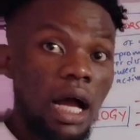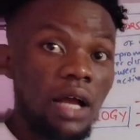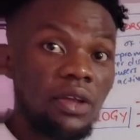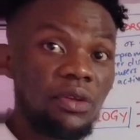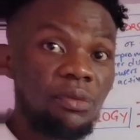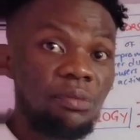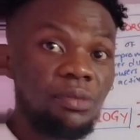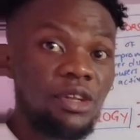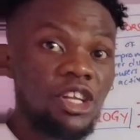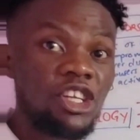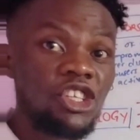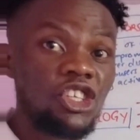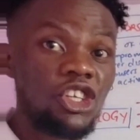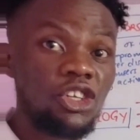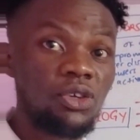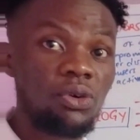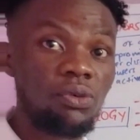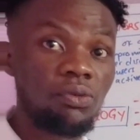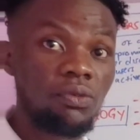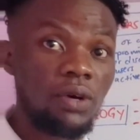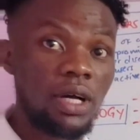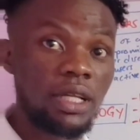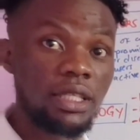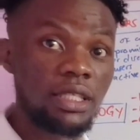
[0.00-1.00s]
Accumulation of
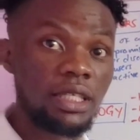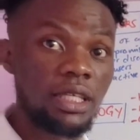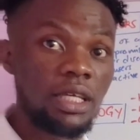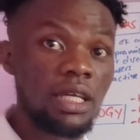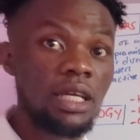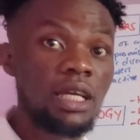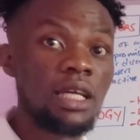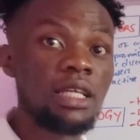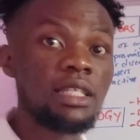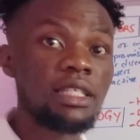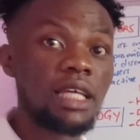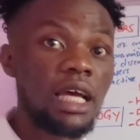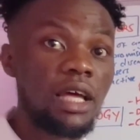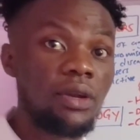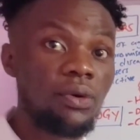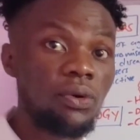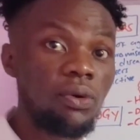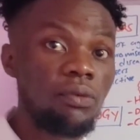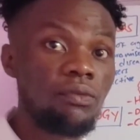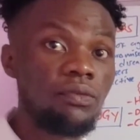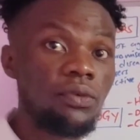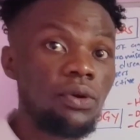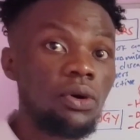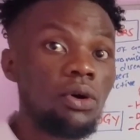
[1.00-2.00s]
what?
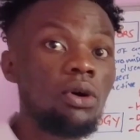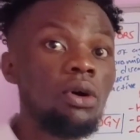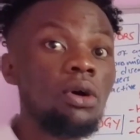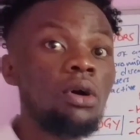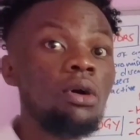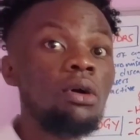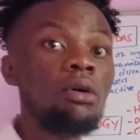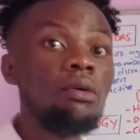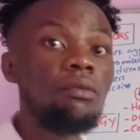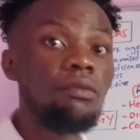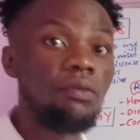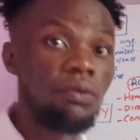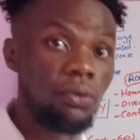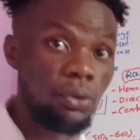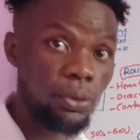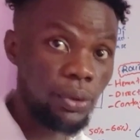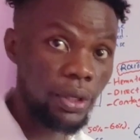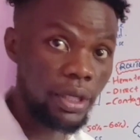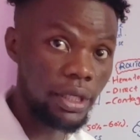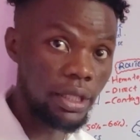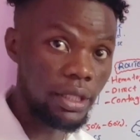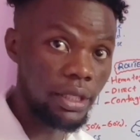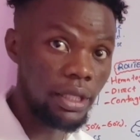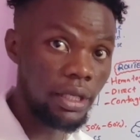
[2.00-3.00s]
Synovial
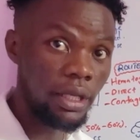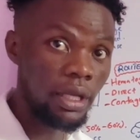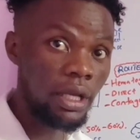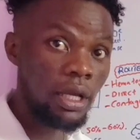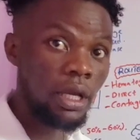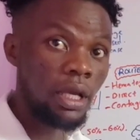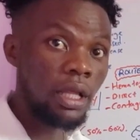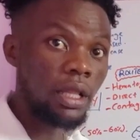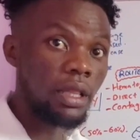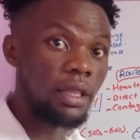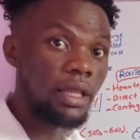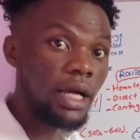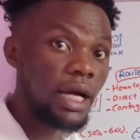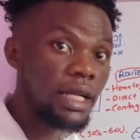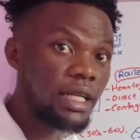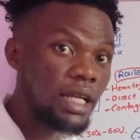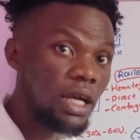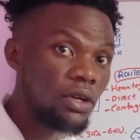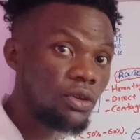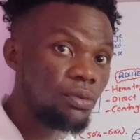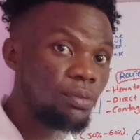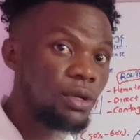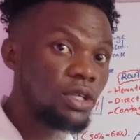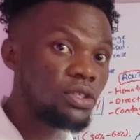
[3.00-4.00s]
fluid. That
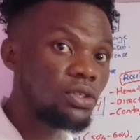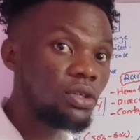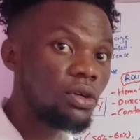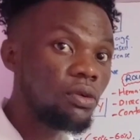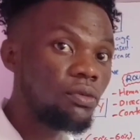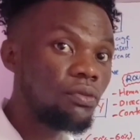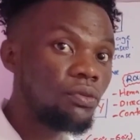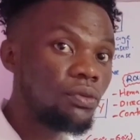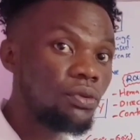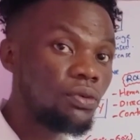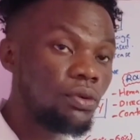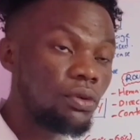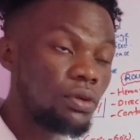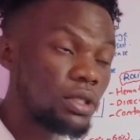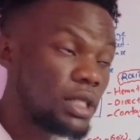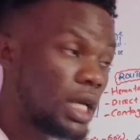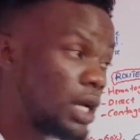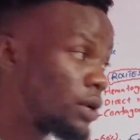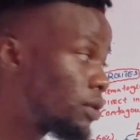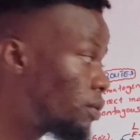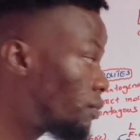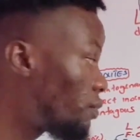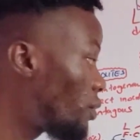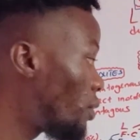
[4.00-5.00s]
accumulation of
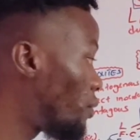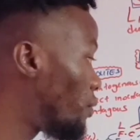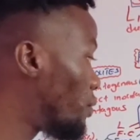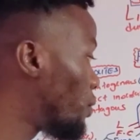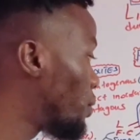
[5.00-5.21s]
synovial